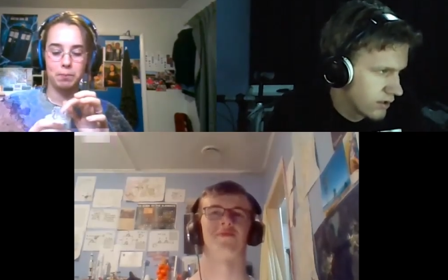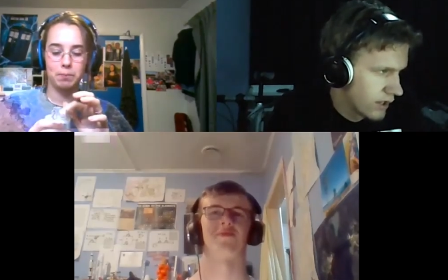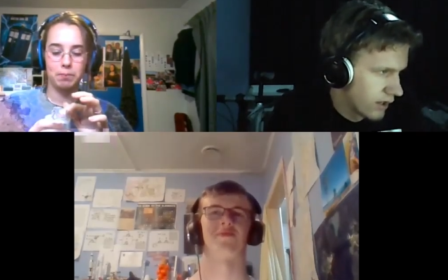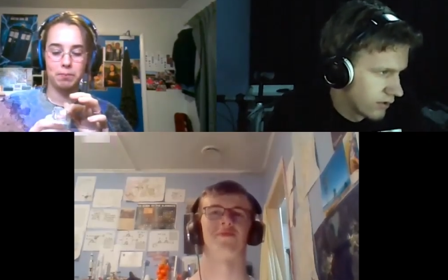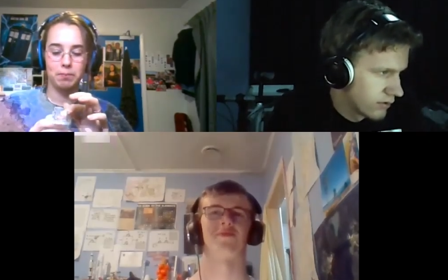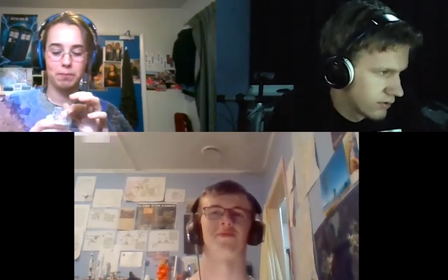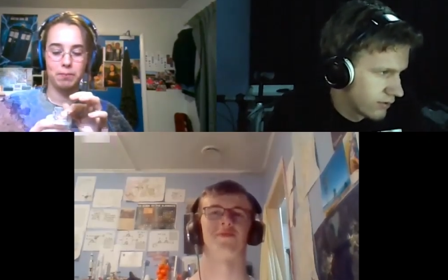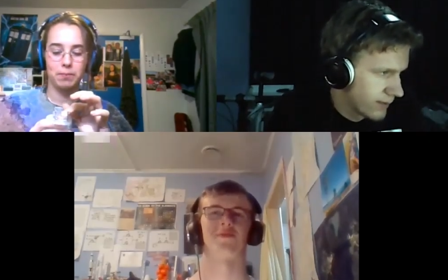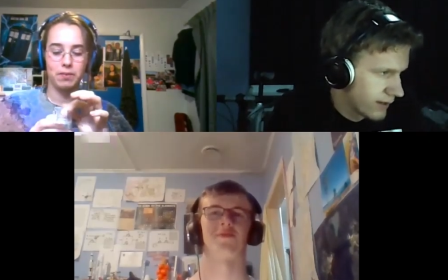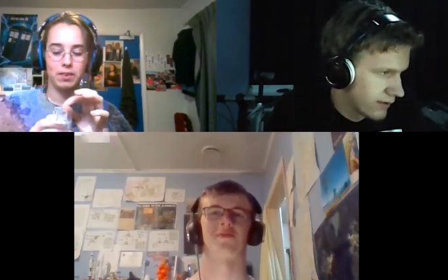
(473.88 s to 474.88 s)
Speaker 1: now,
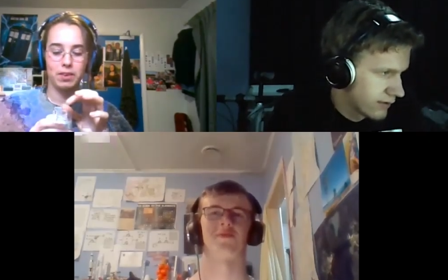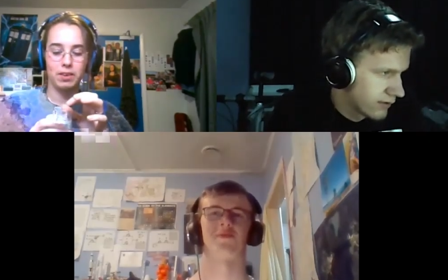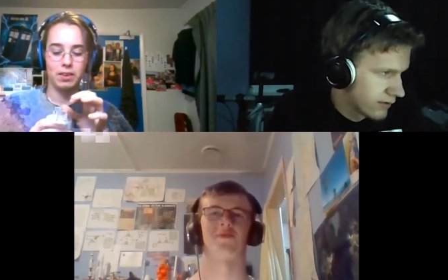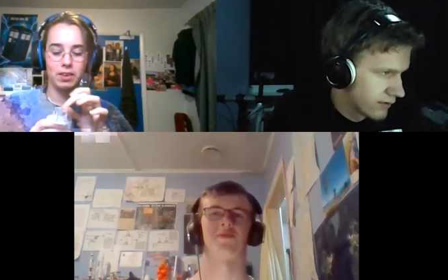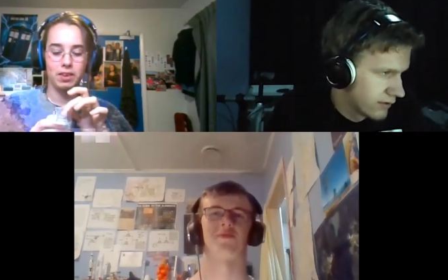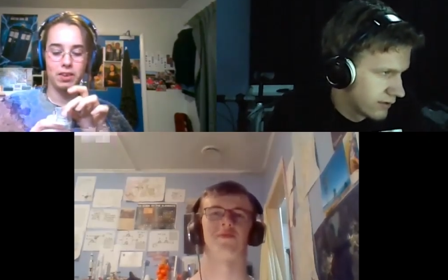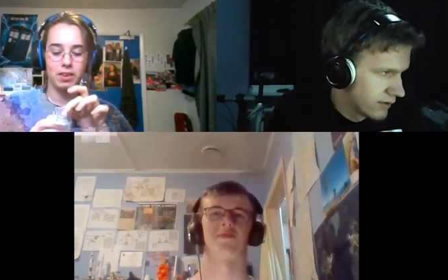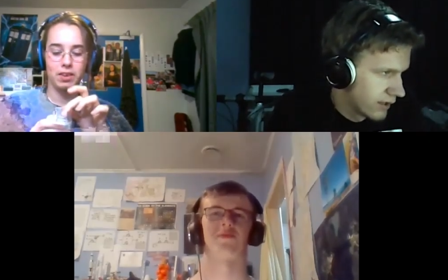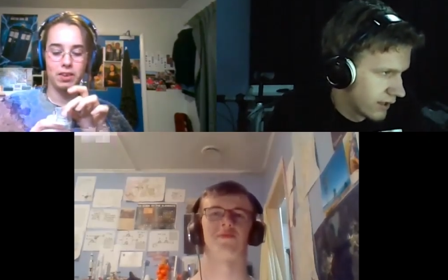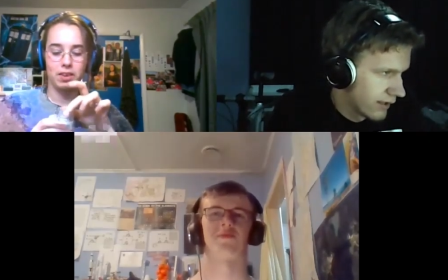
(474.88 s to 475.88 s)
so that is
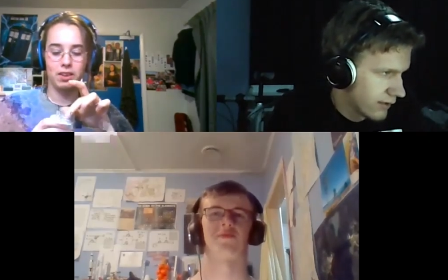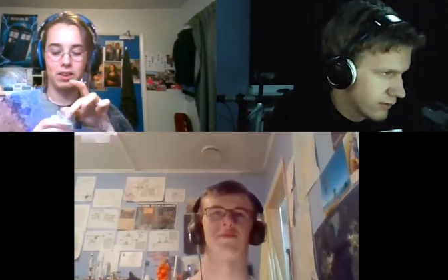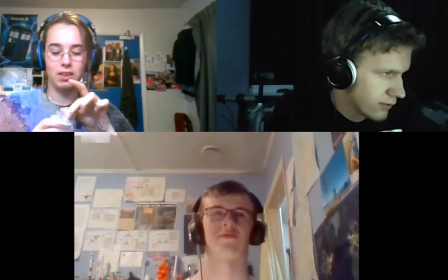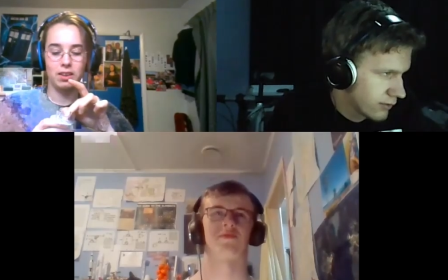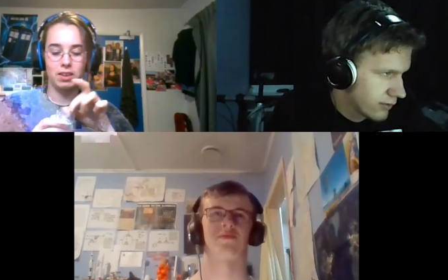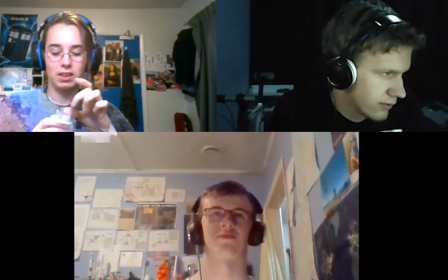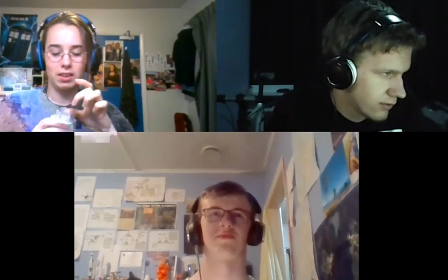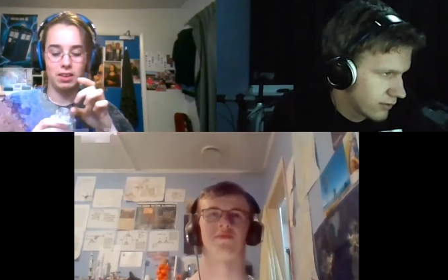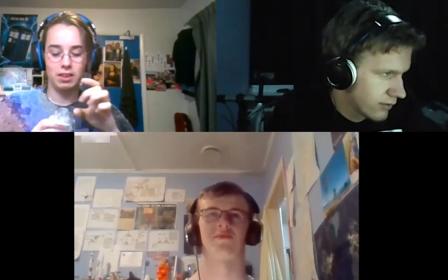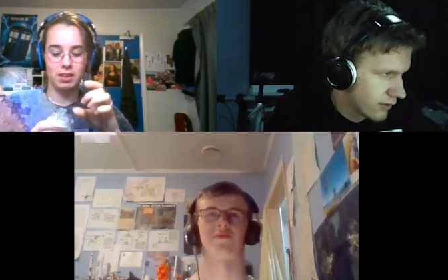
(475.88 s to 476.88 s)
there.
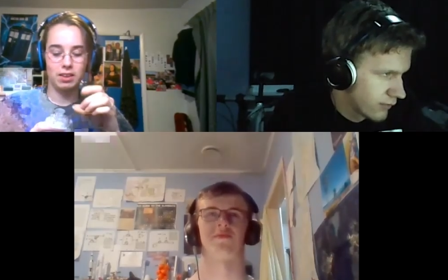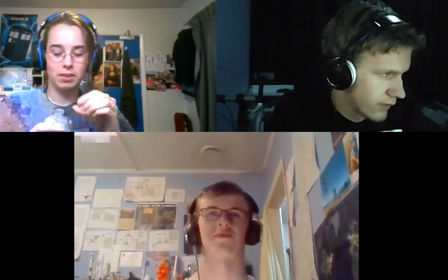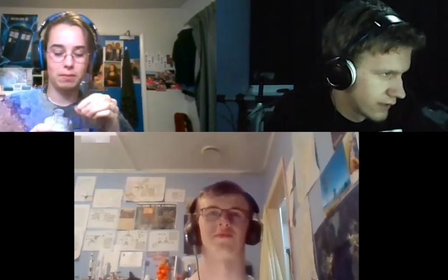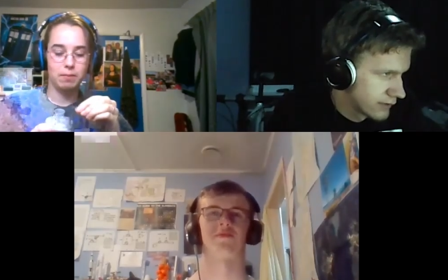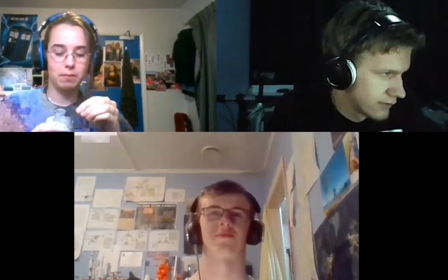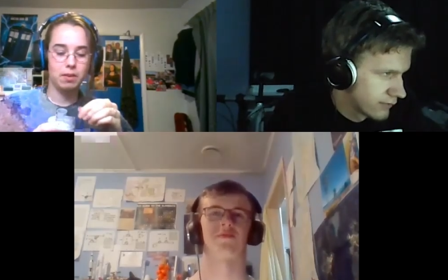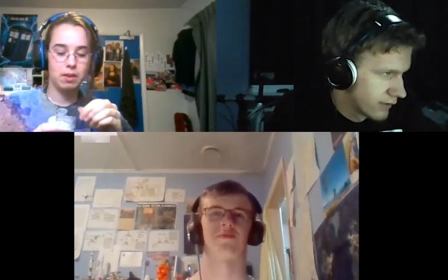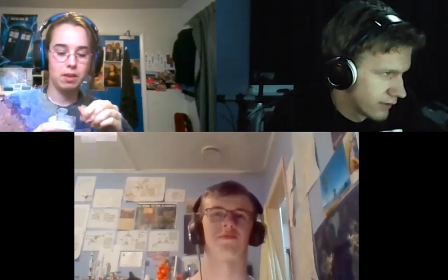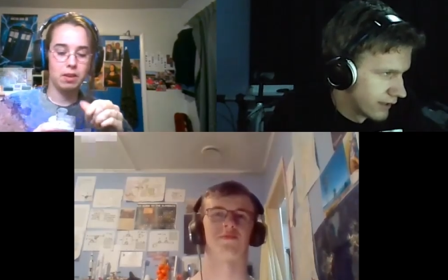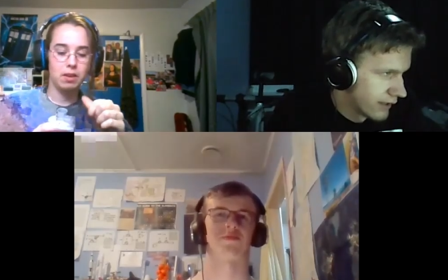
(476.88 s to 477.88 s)
if I actually
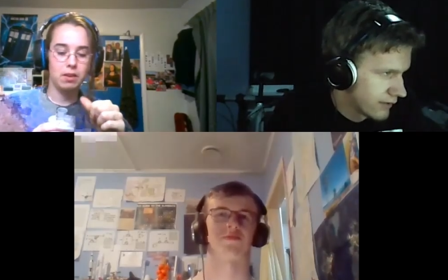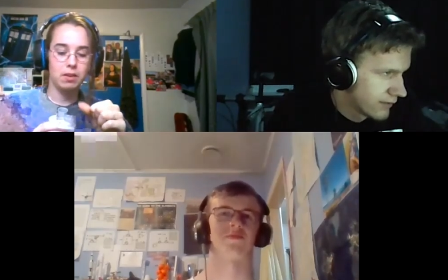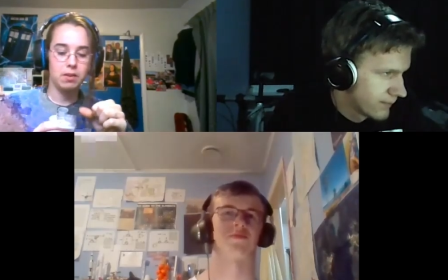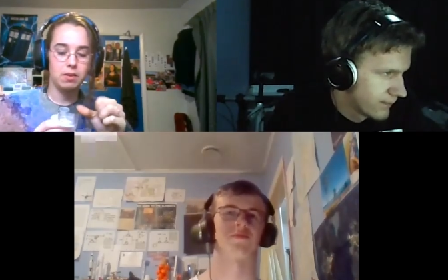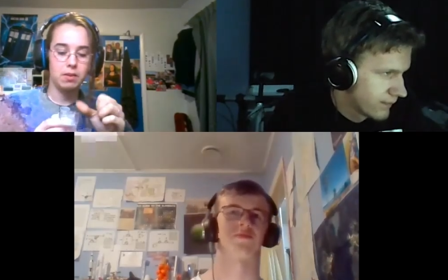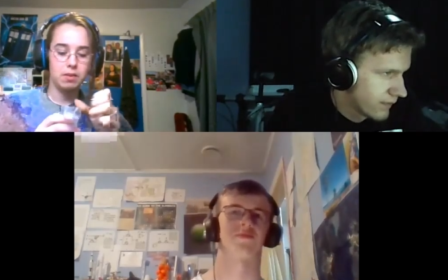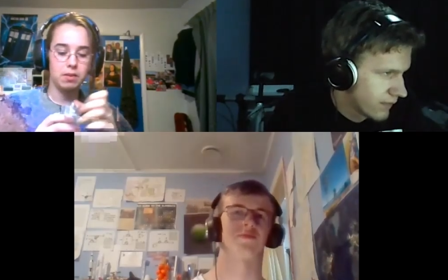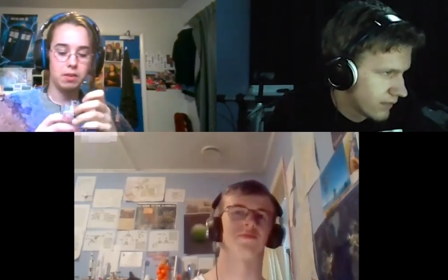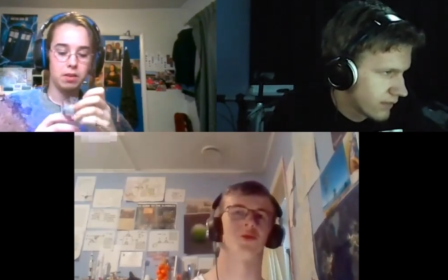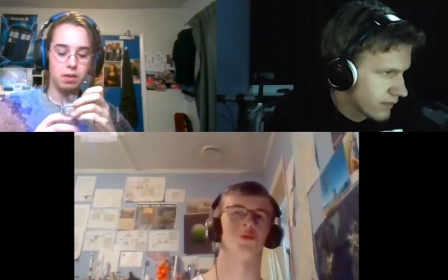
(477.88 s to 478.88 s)
find that.
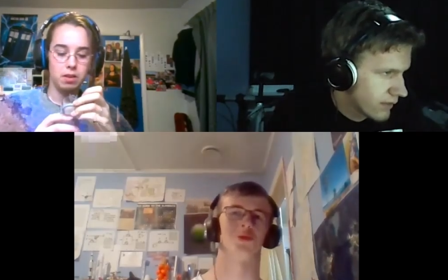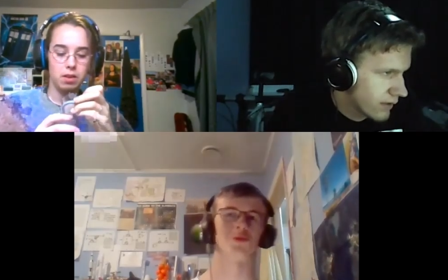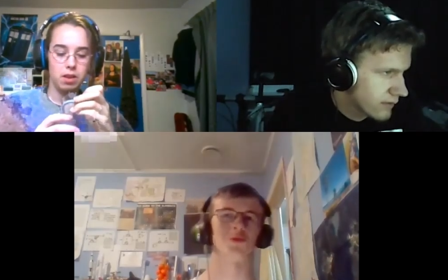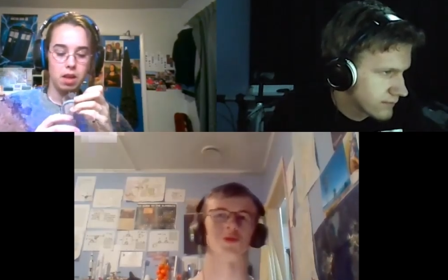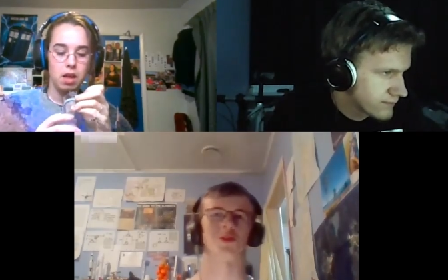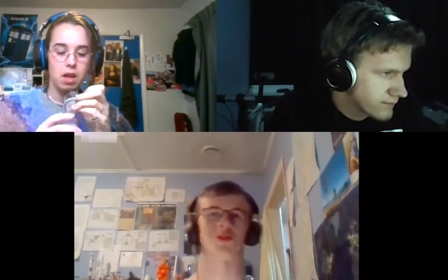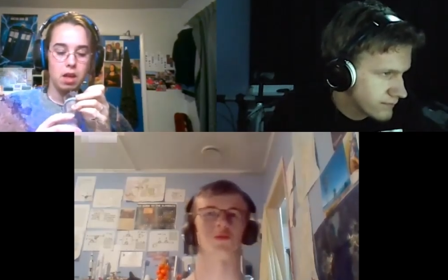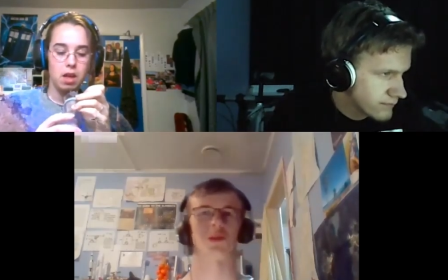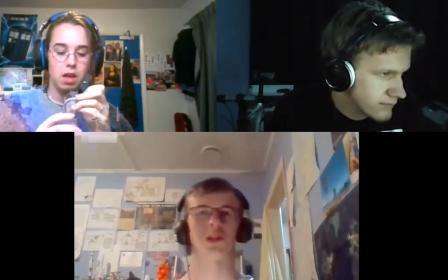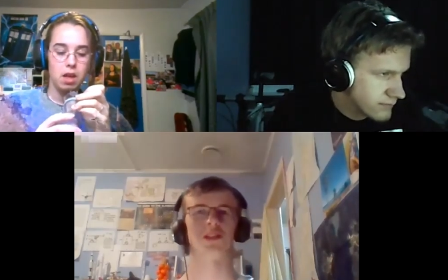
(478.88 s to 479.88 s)
Which was not
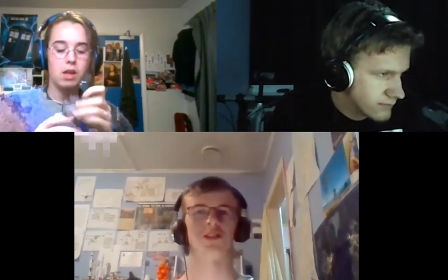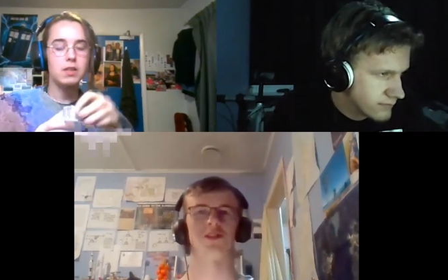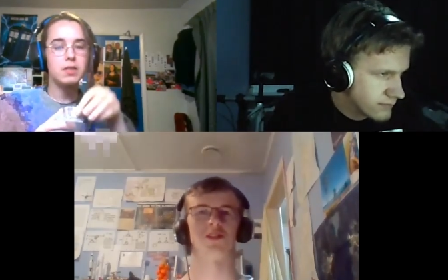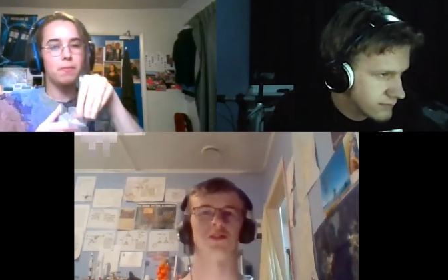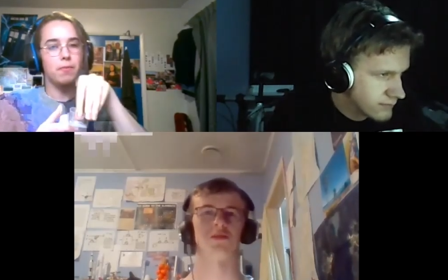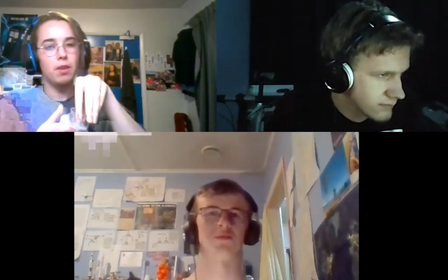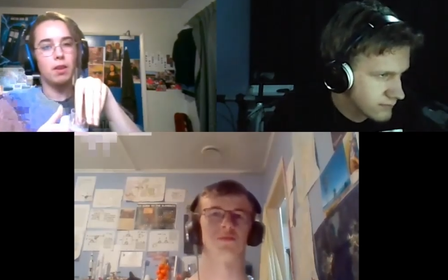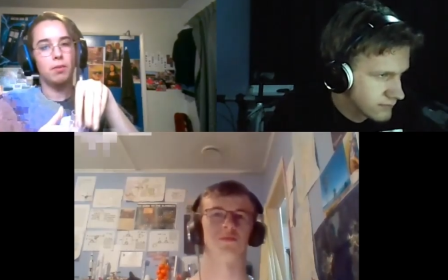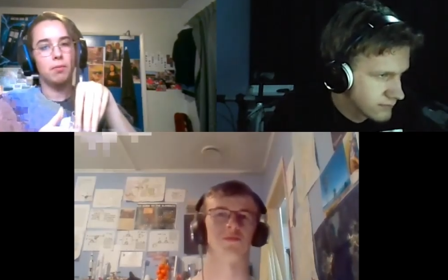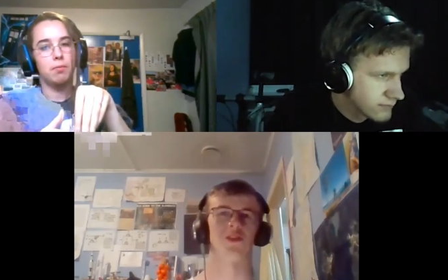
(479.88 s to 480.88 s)
related to
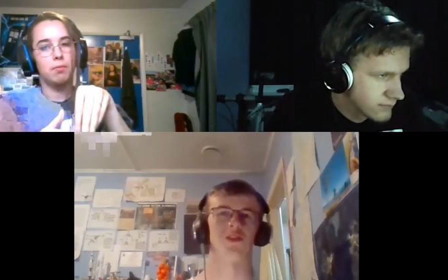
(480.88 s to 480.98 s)
the